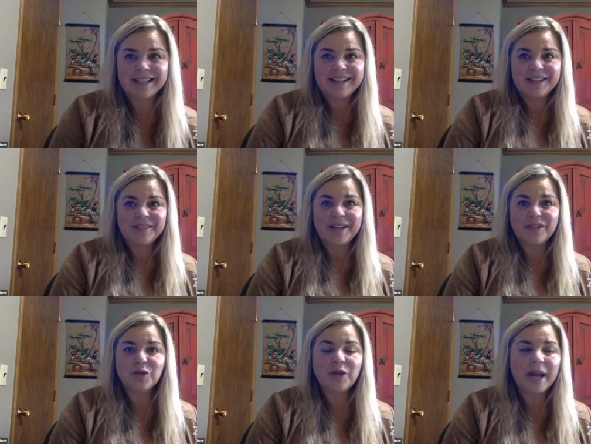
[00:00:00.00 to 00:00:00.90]
right,
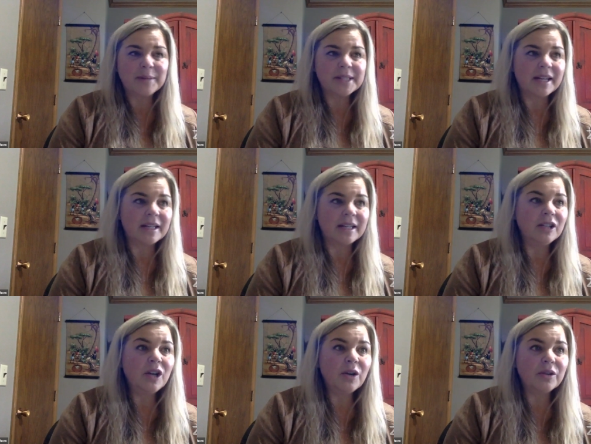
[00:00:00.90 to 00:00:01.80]
through Amazon. And
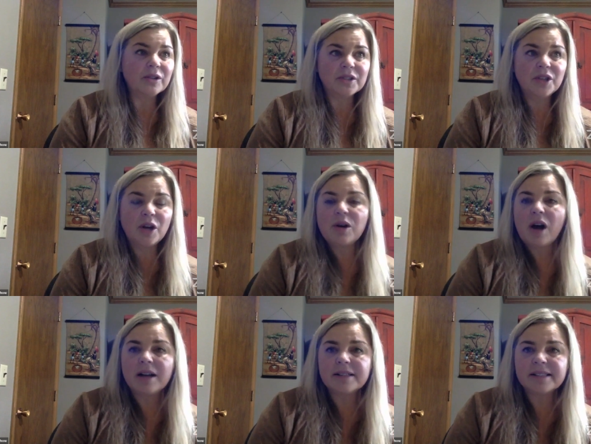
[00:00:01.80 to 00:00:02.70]
no, there's no
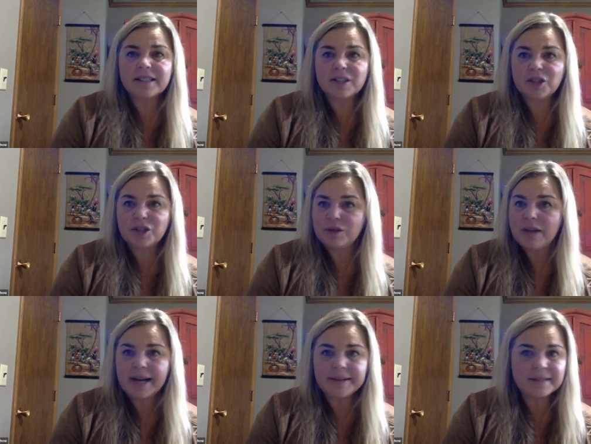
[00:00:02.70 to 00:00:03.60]
cost to do
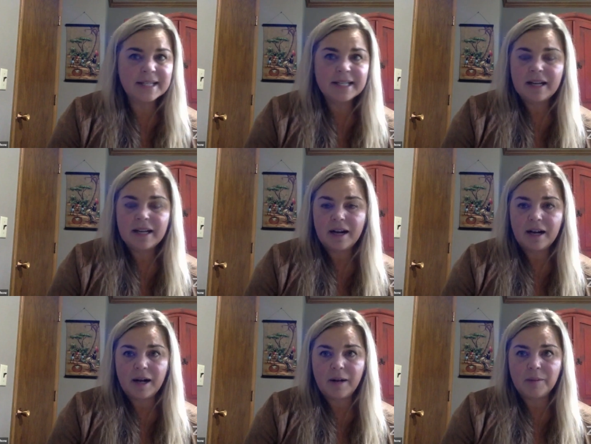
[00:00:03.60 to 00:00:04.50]
that.
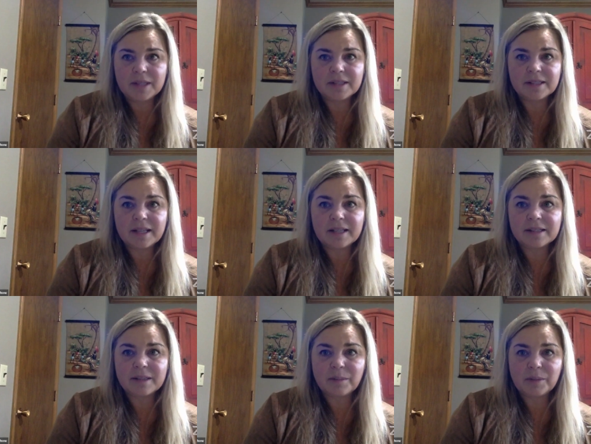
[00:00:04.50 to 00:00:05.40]

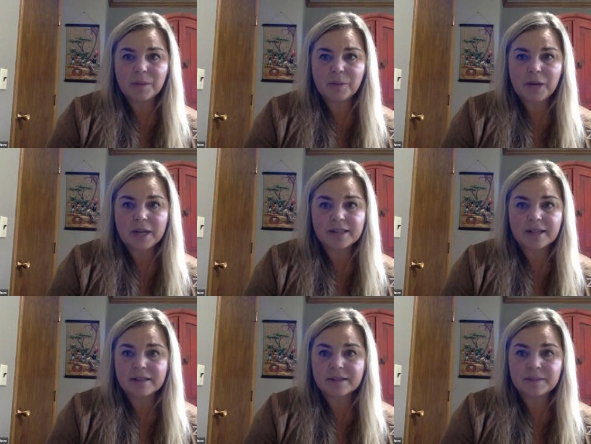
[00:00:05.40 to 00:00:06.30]
It's simply a
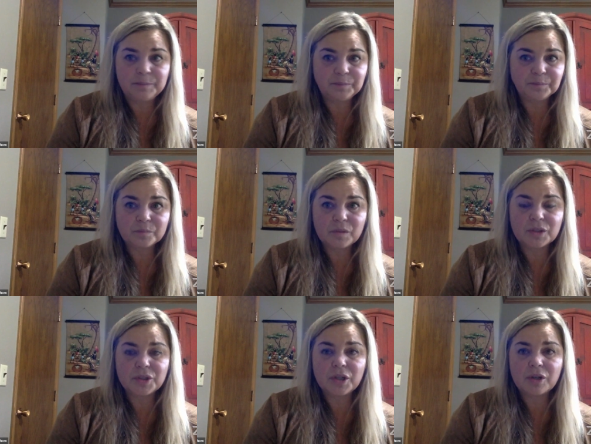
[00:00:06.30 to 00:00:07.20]
process.
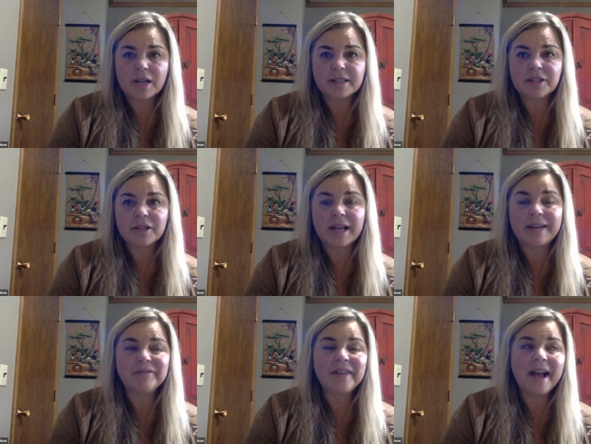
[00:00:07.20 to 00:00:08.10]
There's no cost to do that.
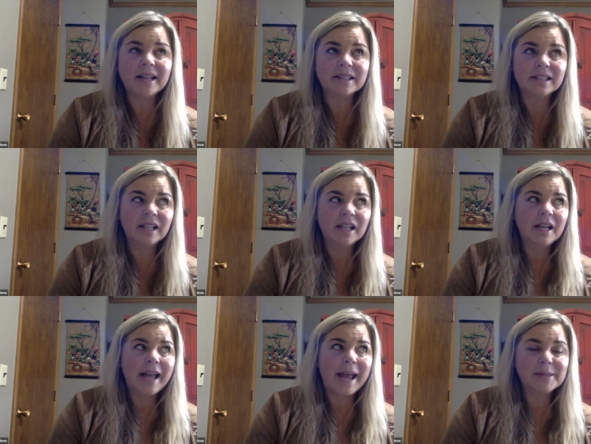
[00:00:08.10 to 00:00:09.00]
In fact,
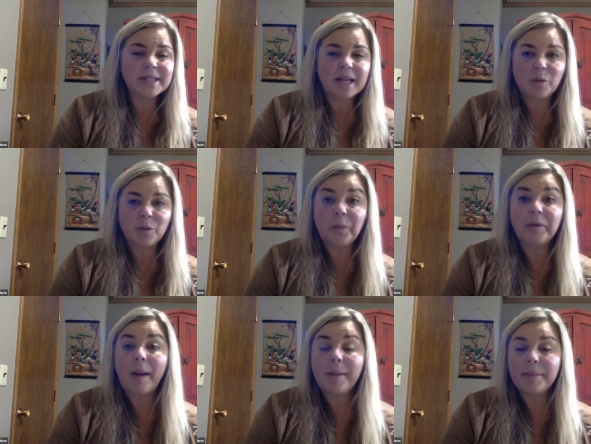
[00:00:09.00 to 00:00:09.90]
Amazon will
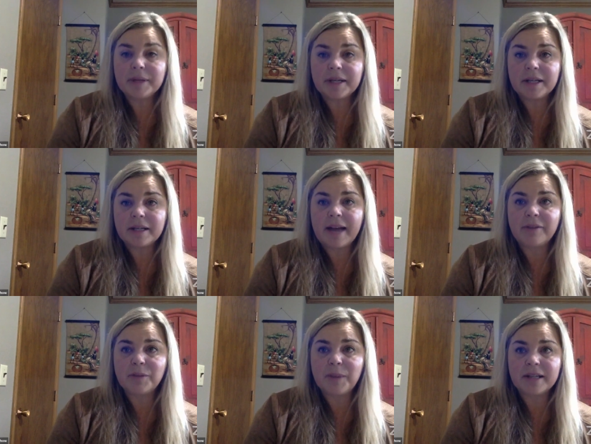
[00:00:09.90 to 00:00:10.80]
probably have a
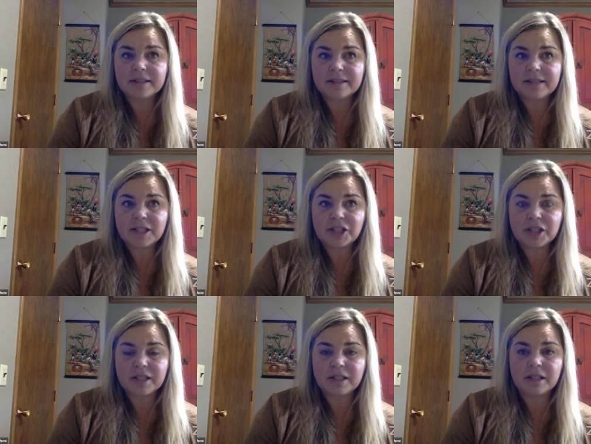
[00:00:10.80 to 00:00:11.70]

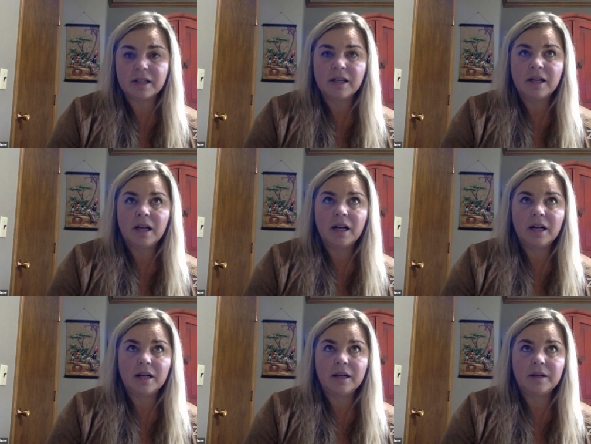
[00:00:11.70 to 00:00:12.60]
monetization
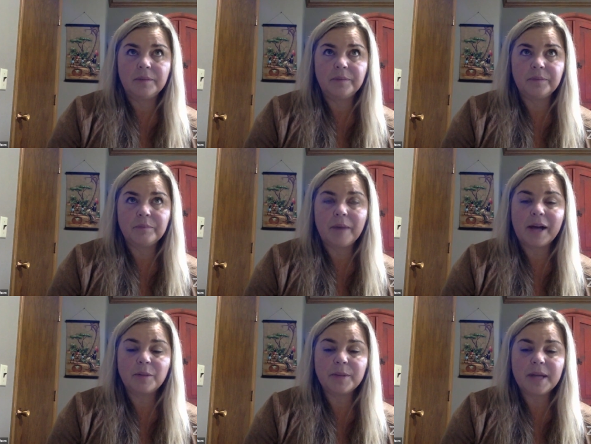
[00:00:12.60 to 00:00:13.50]

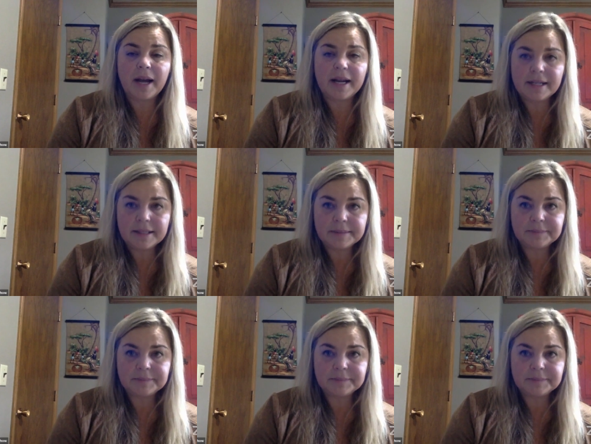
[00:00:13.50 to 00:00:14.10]
model behind it,